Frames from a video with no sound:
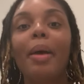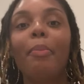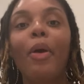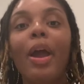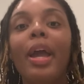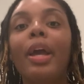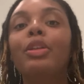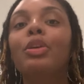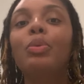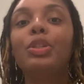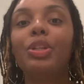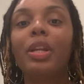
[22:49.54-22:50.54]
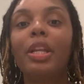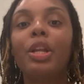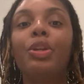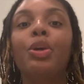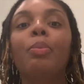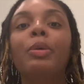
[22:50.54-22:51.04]
that break, do what you need to
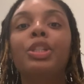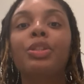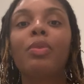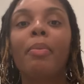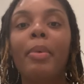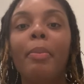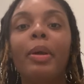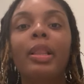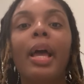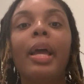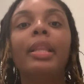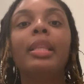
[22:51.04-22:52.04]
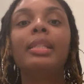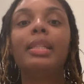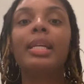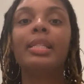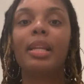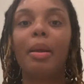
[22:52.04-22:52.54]
do, but just remember like this
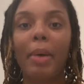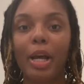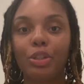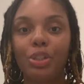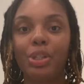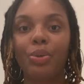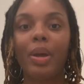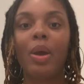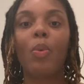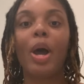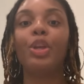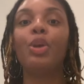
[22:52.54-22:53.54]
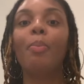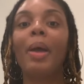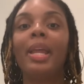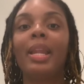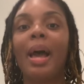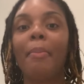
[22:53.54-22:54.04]
isn't about you. And while you
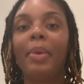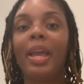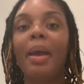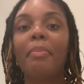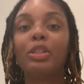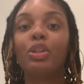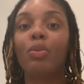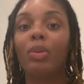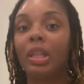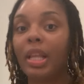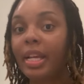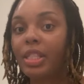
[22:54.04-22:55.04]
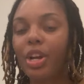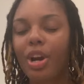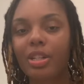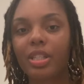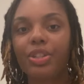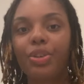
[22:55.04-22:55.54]
may not be able to relate to
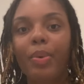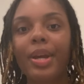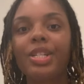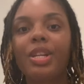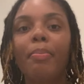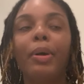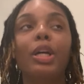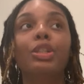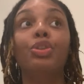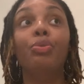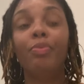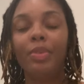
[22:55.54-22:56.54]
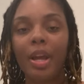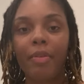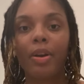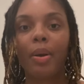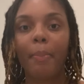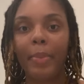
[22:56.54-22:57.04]
her situation because you've
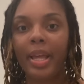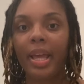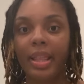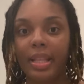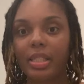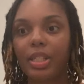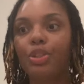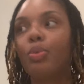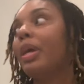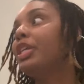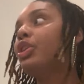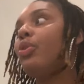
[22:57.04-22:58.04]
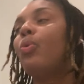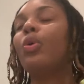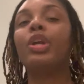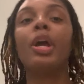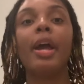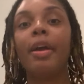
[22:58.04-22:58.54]
never been in this situation or
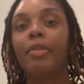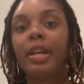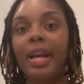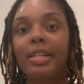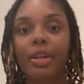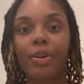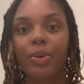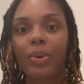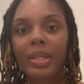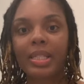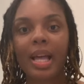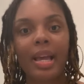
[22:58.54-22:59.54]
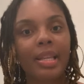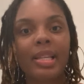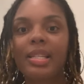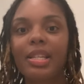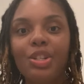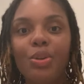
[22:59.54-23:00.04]
your everyday circle is not in
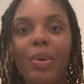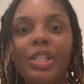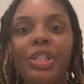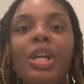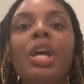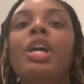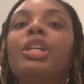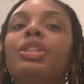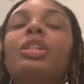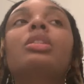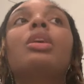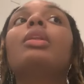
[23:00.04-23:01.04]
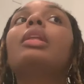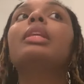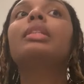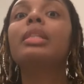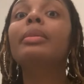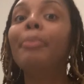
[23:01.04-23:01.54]
this situation, just know that
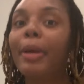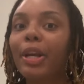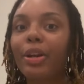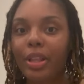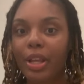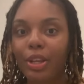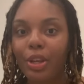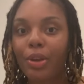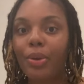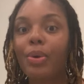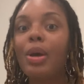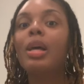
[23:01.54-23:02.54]
this is bigger than you.